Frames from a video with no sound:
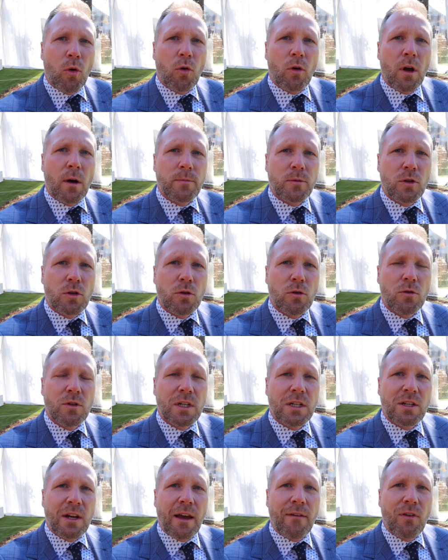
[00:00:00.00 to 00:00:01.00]
pulled up to
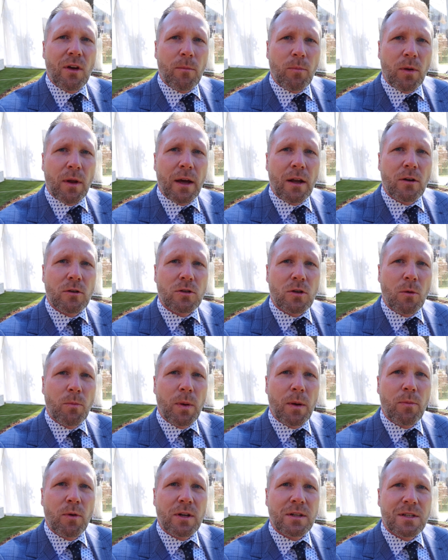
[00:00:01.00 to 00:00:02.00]
DJ Event Planner so
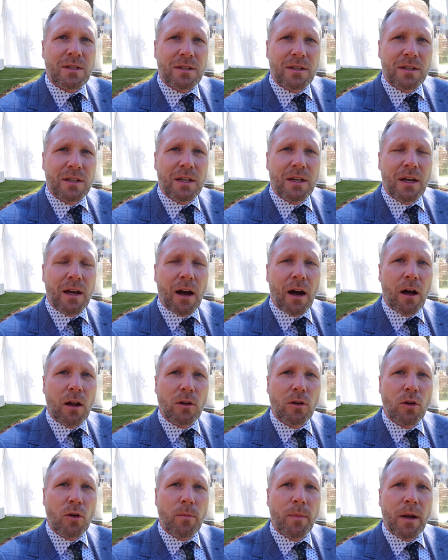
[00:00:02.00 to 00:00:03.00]
people can see a
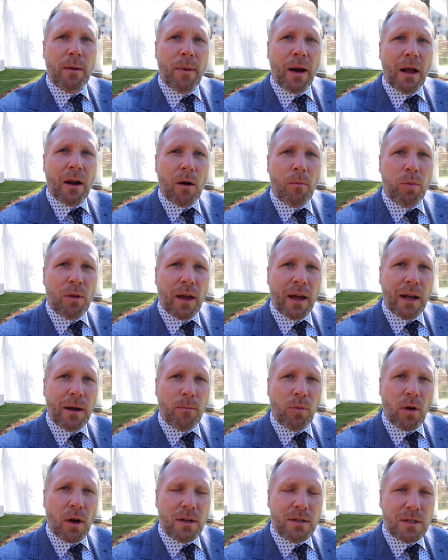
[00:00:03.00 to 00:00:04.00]
little bit about our planning
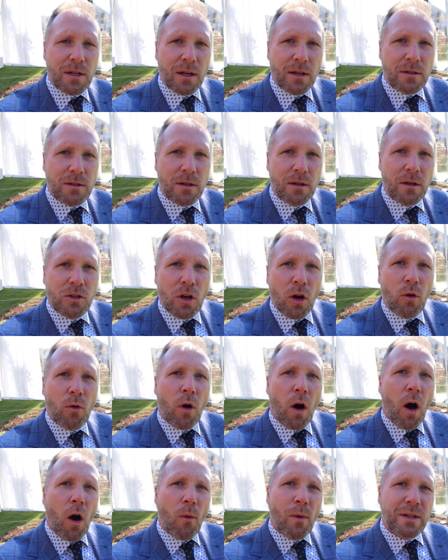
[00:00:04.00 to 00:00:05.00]
process.
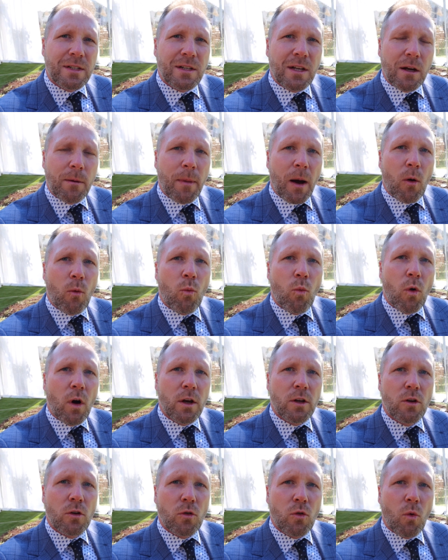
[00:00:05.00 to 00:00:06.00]
So always think about
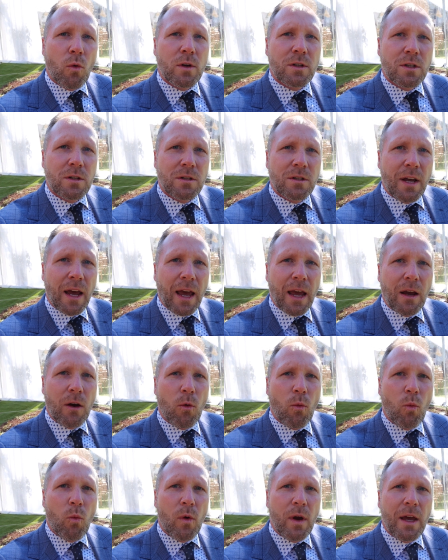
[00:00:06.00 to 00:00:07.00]
what you're going to take
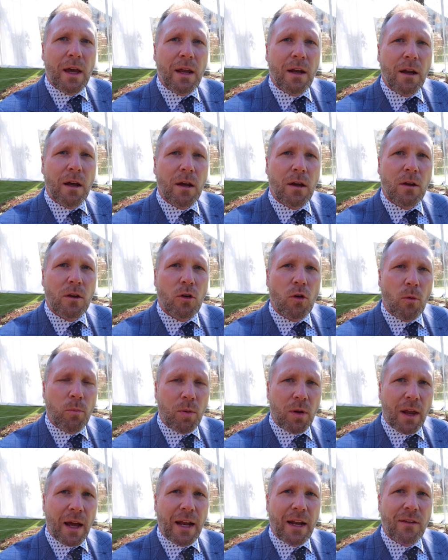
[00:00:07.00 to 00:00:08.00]
when you're
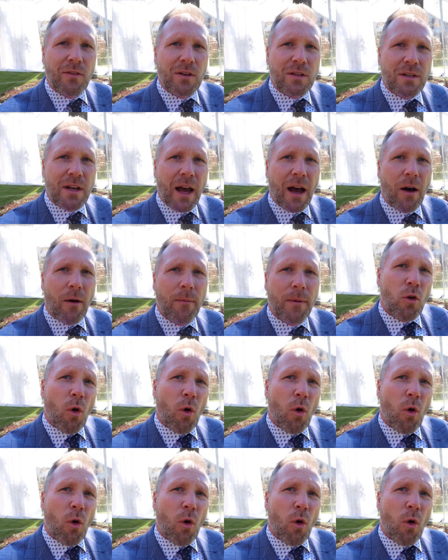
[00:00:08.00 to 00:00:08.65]
planning this out.